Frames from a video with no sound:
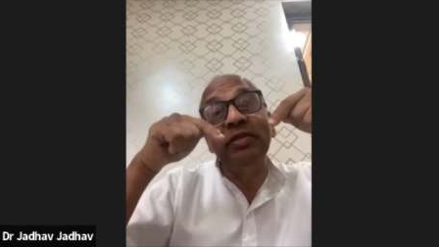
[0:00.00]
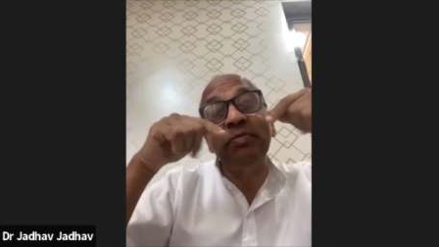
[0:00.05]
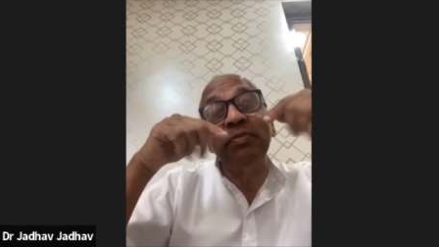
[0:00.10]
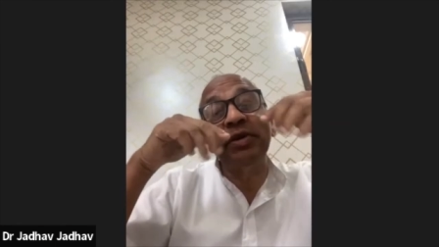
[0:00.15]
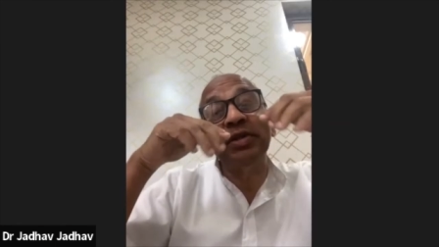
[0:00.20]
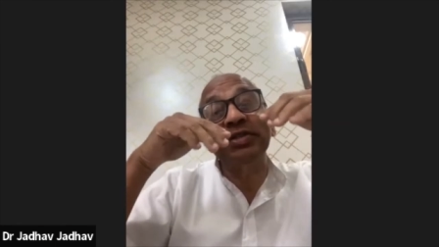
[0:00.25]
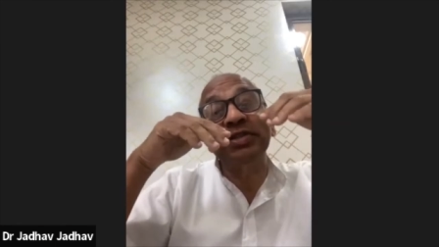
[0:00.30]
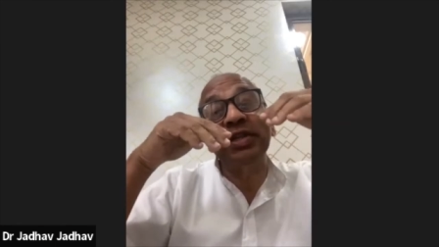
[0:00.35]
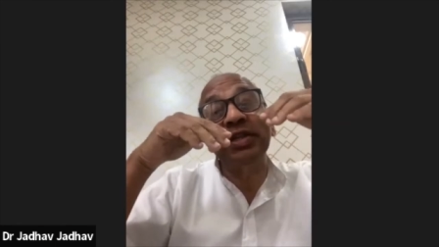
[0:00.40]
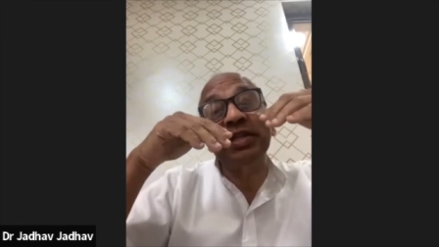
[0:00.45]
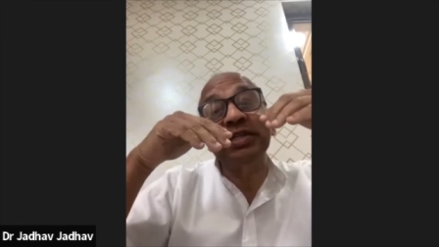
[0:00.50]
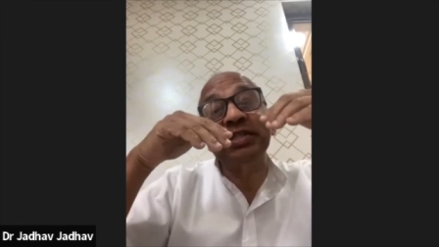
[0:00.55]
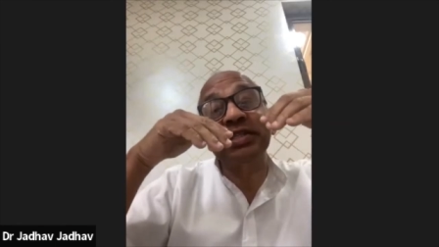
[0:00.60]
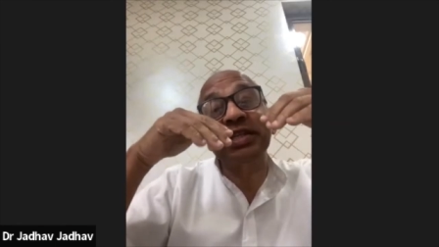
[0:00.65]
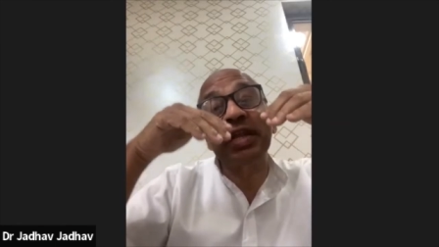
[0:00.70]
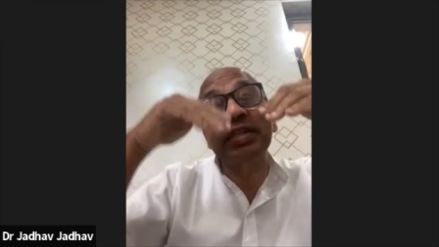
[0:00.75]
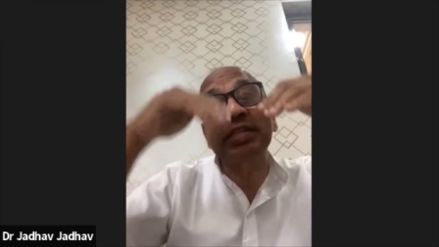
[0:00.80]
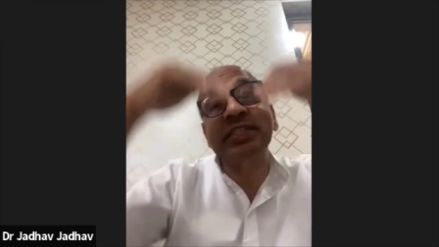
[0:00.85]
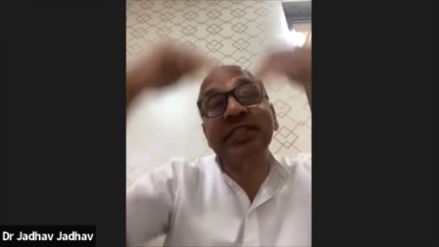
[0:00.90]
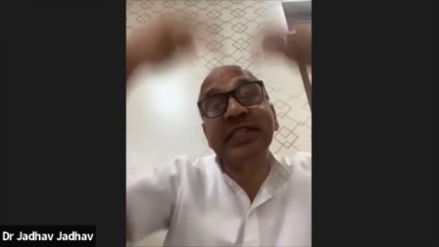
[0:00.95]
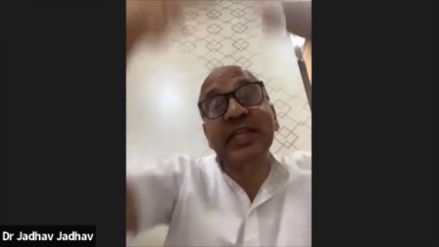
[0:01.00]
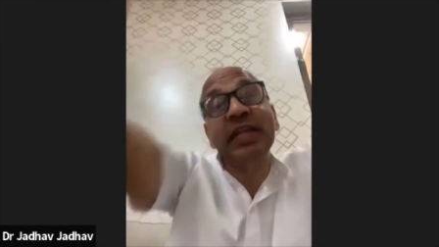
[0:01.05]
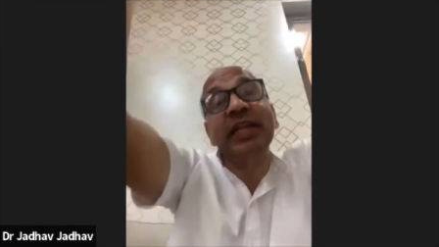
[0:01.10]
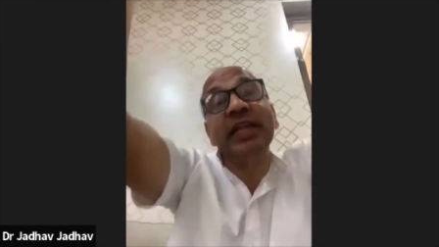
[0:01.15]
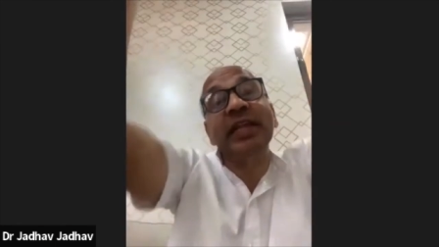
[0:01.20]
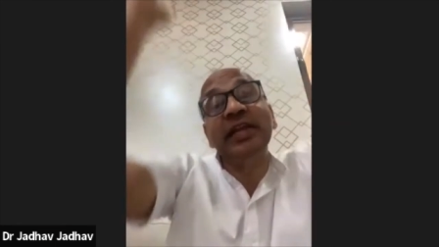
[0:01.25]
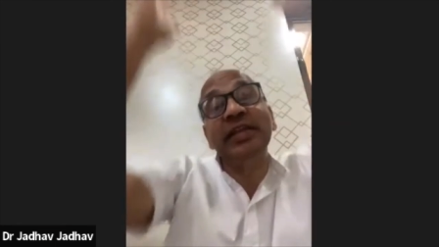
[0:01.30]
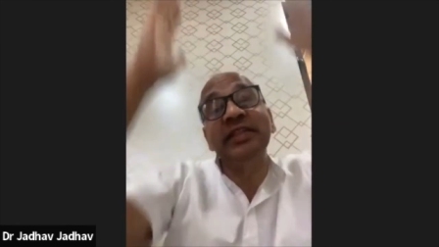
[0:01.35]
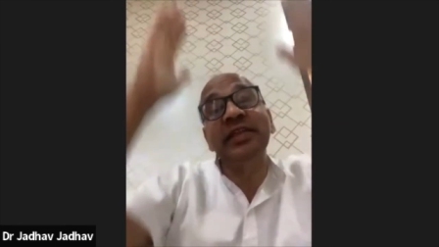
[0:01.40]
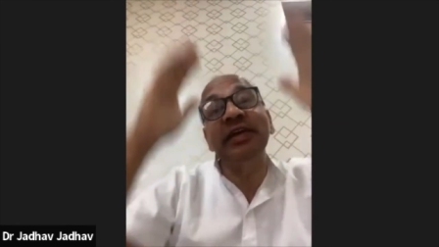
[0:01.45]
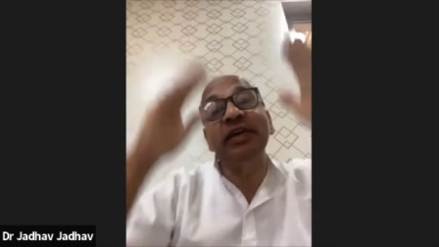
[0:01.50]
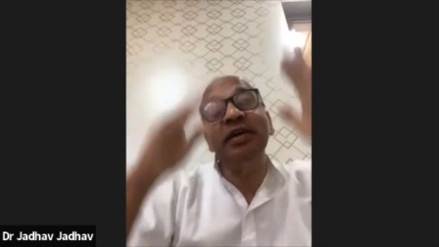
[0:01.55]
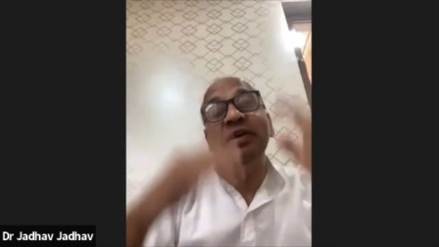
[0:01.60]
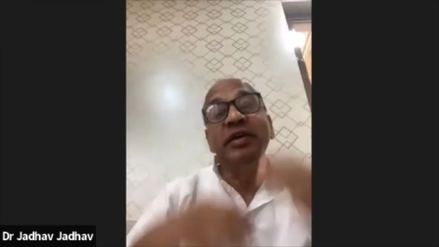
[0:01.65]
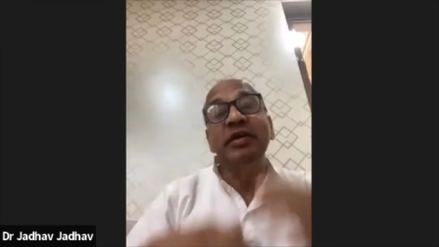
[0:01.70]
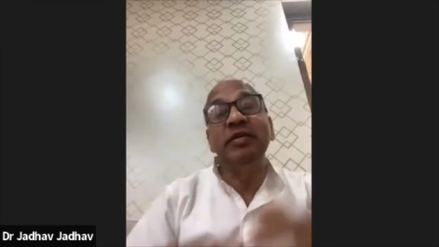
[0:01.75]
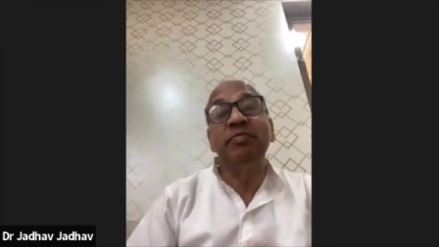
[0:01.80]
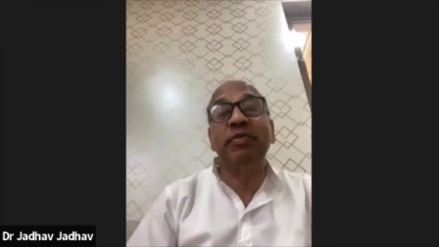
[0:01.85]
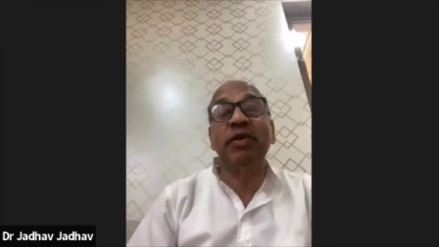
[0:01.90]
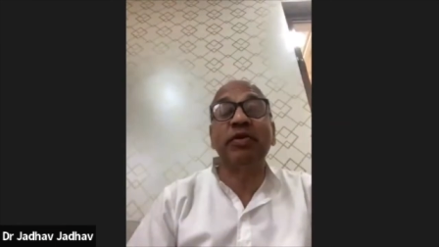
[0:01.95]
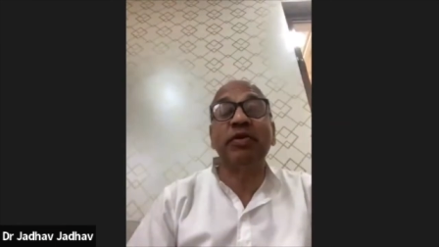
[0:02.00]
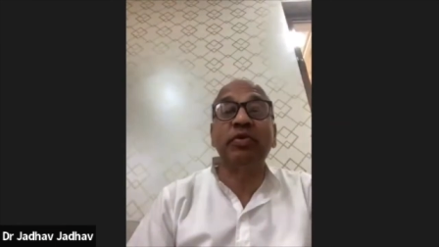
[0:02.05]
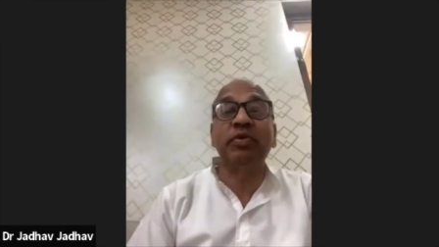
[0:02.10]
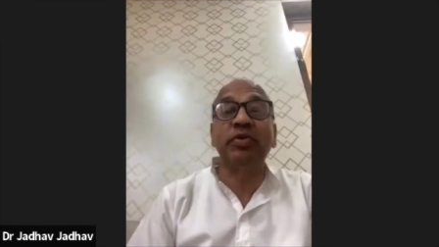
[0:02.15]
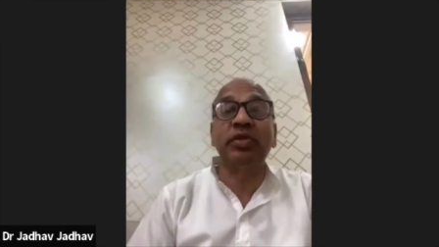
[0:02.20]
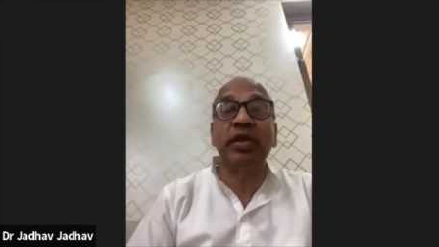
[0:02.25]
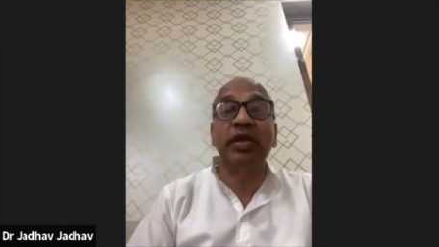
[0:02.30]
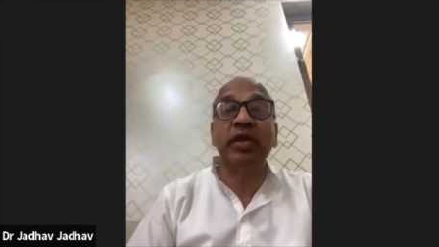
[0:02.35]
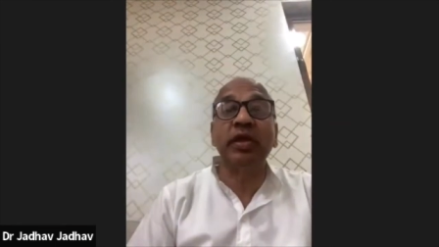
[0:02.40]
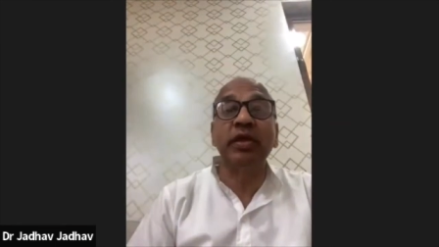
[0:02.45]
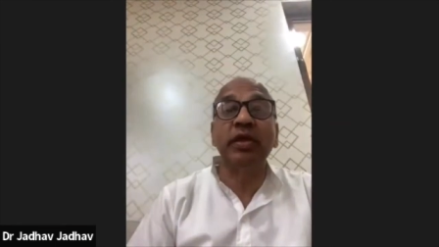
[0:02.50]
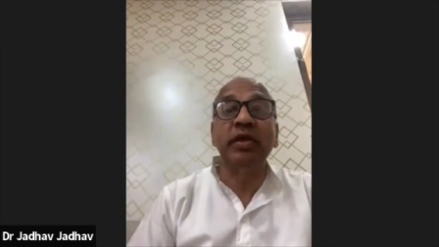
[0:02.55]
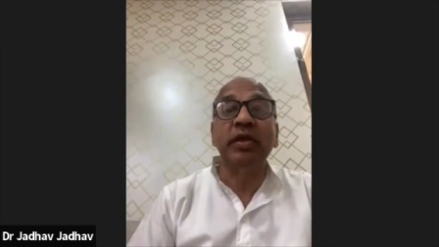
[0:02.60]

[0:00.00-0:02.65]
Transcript: person has transcended the prakriti.